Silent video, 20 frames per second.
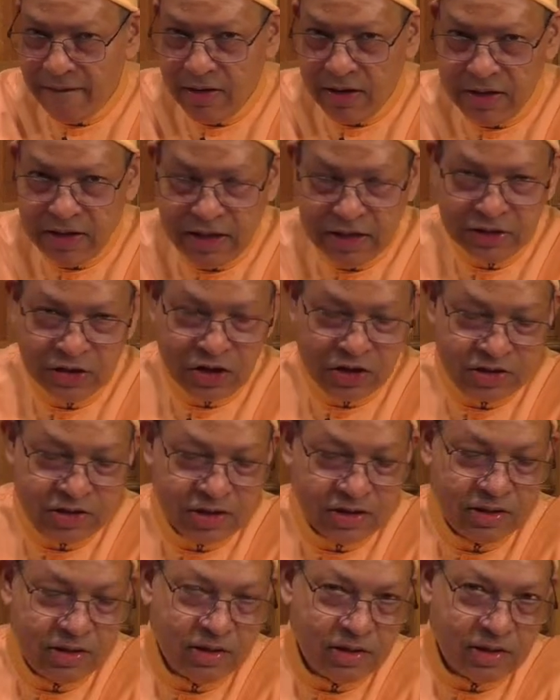Nitya
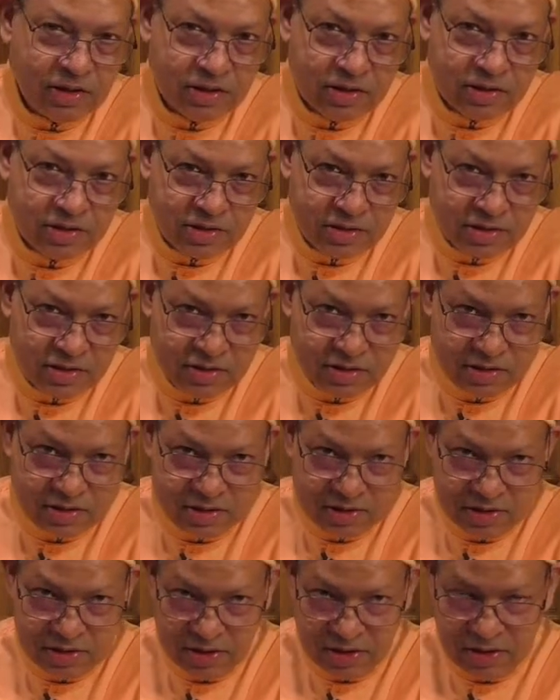Siddhas
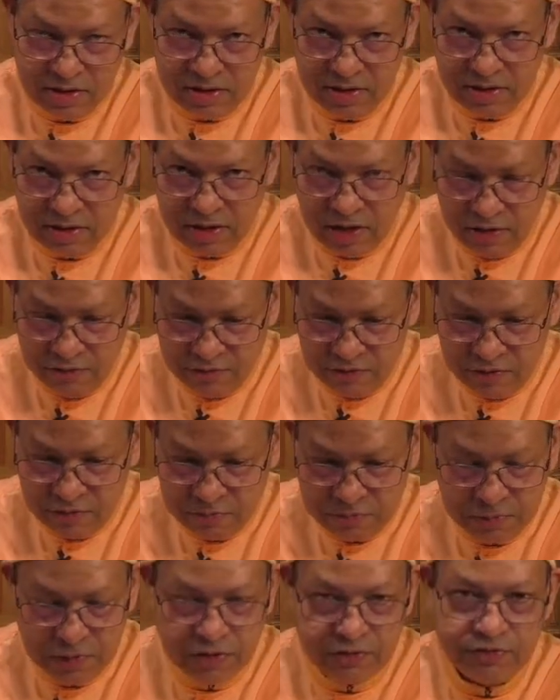are ever
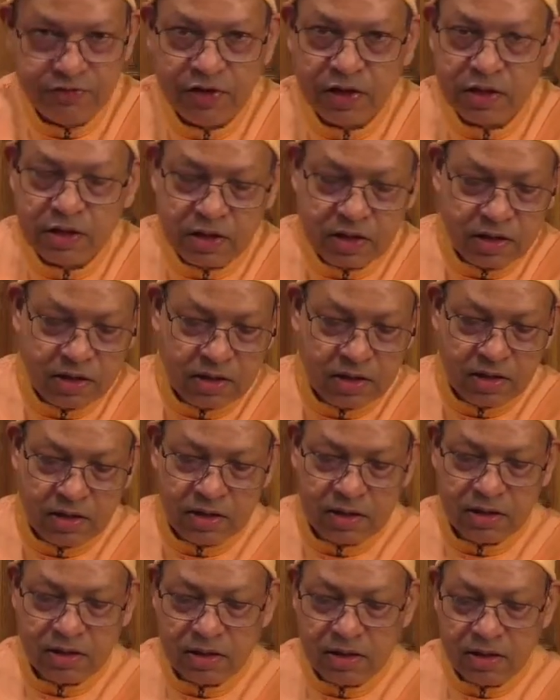perfect,
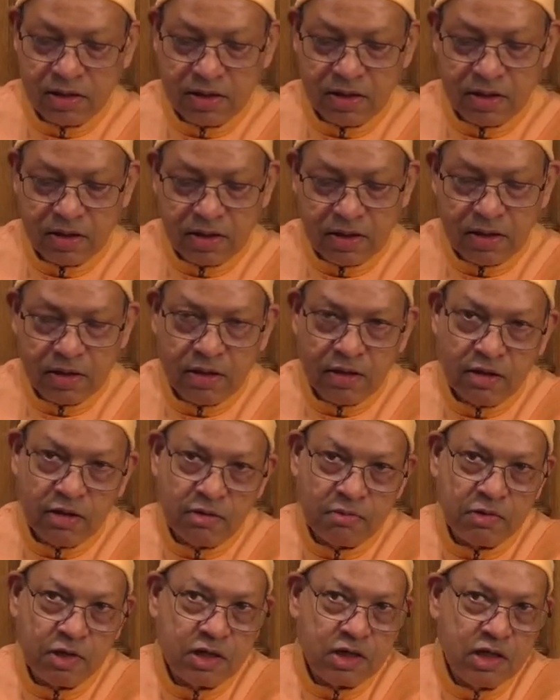
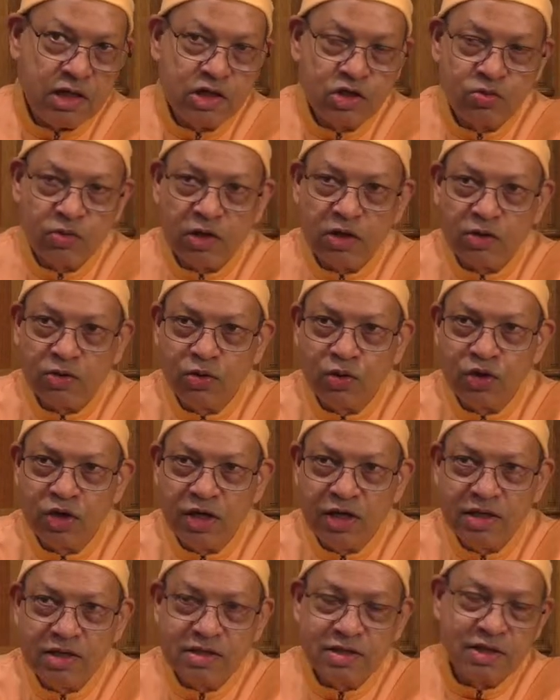but Ishvara
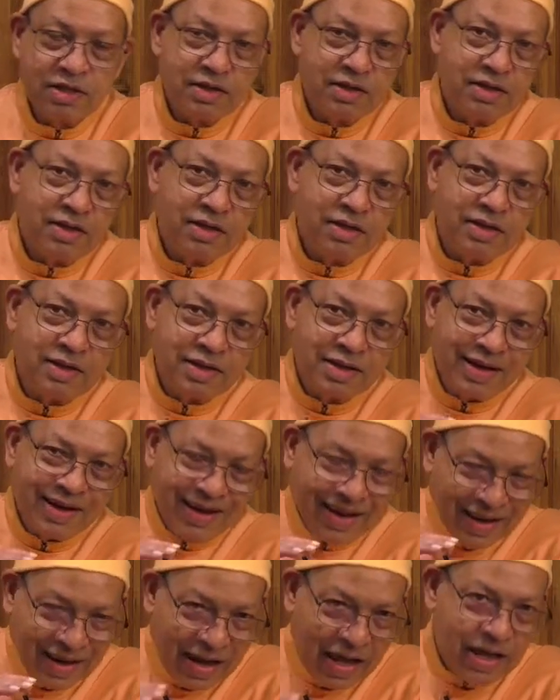Kotis are a
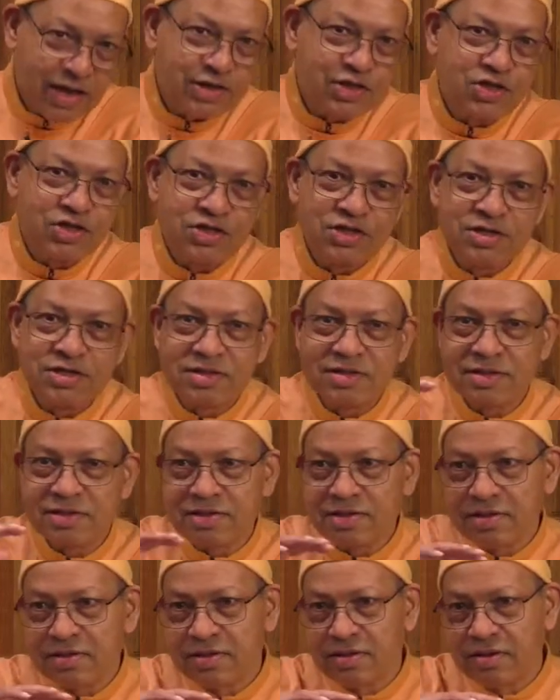class
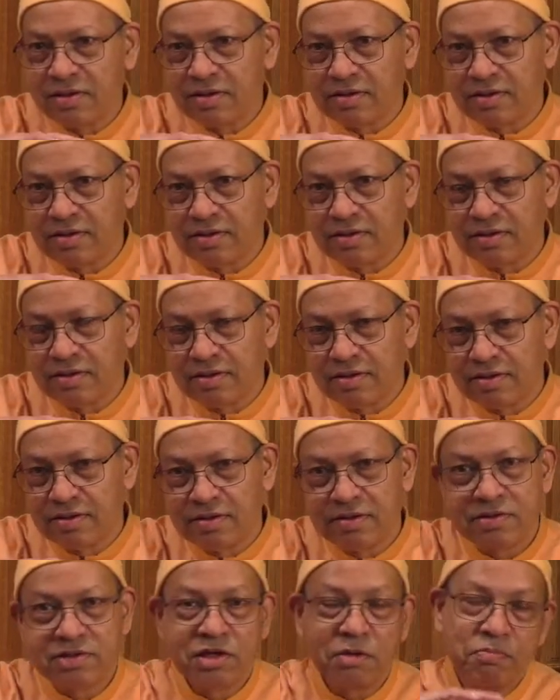
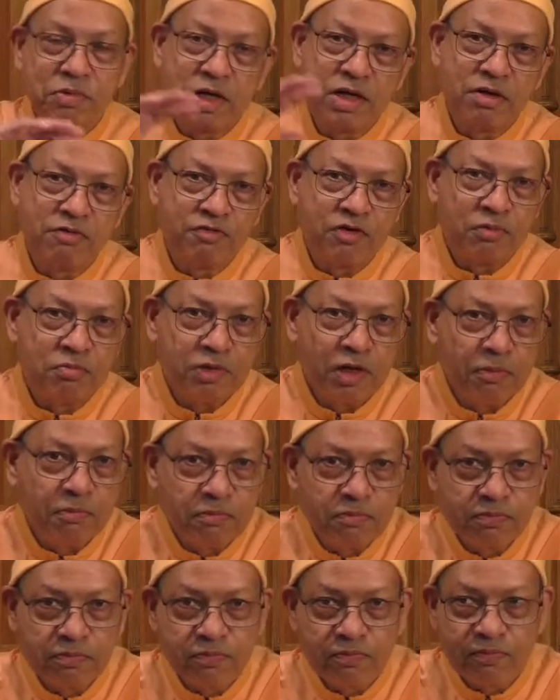separate from them.
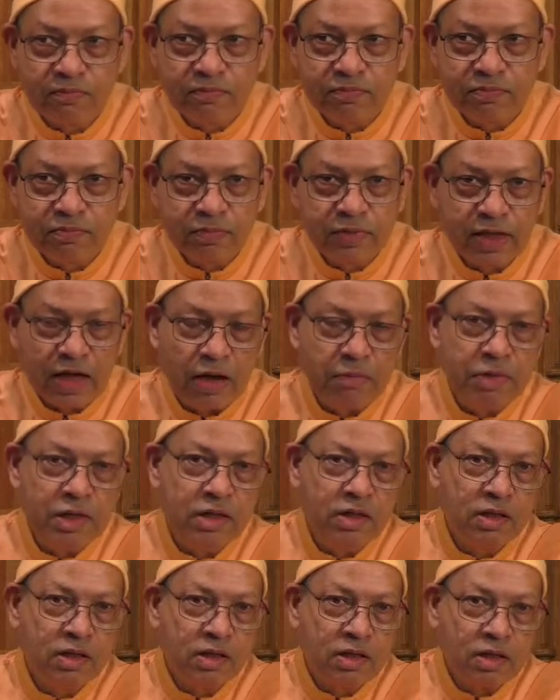I
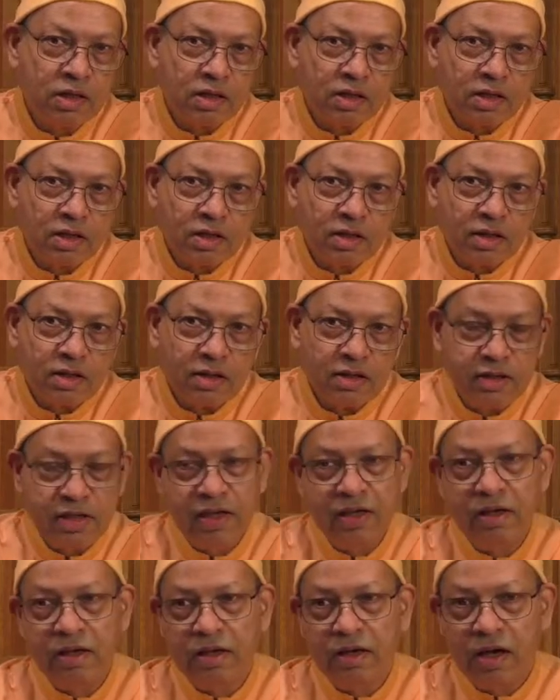mean,
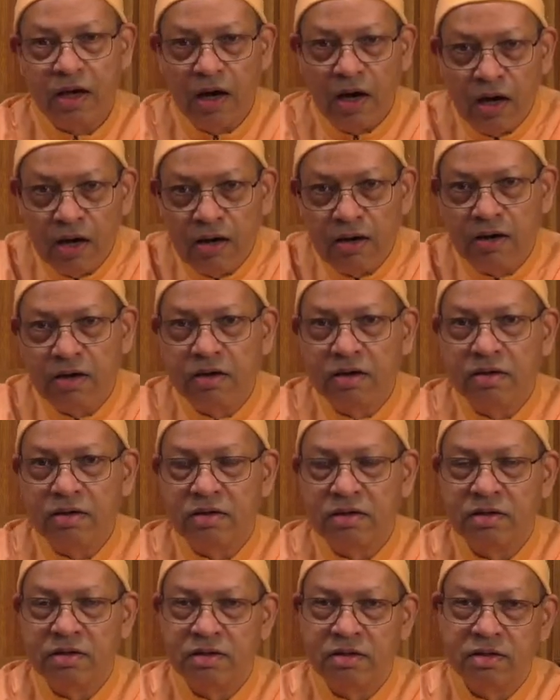they are
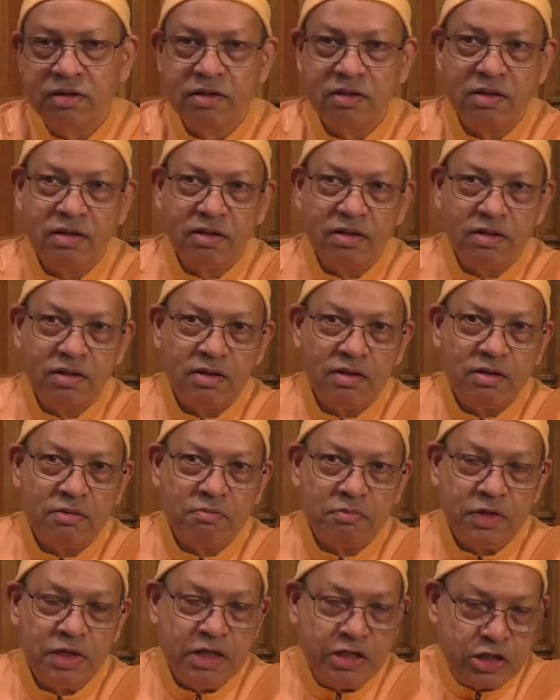
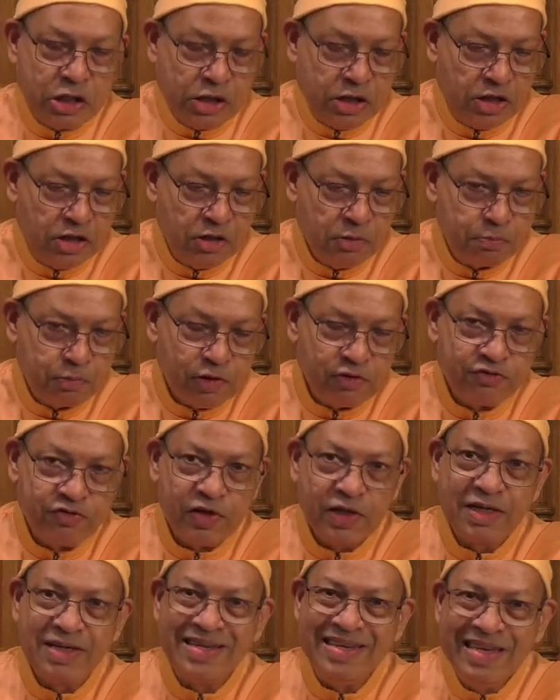eternally
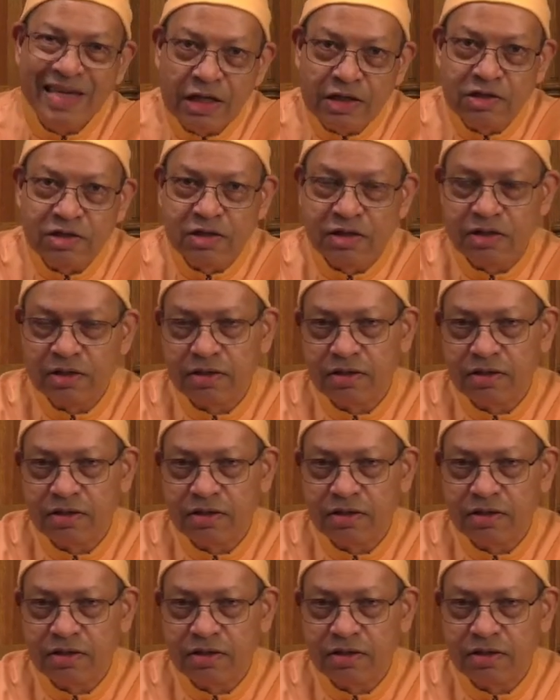perfect, yet